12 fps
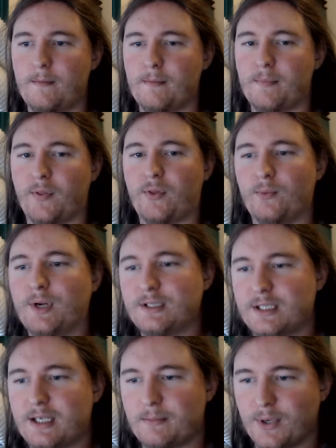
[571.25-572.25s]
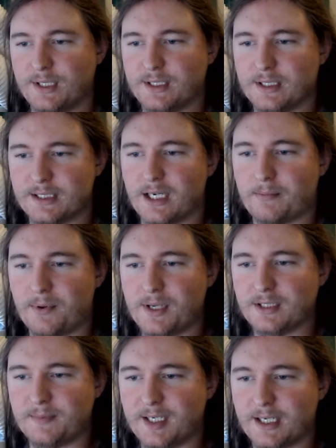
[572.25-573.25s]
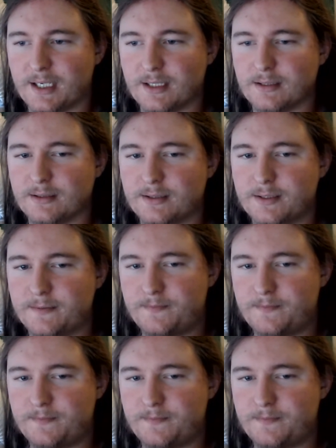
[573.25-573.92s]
But the reason I bring this up is because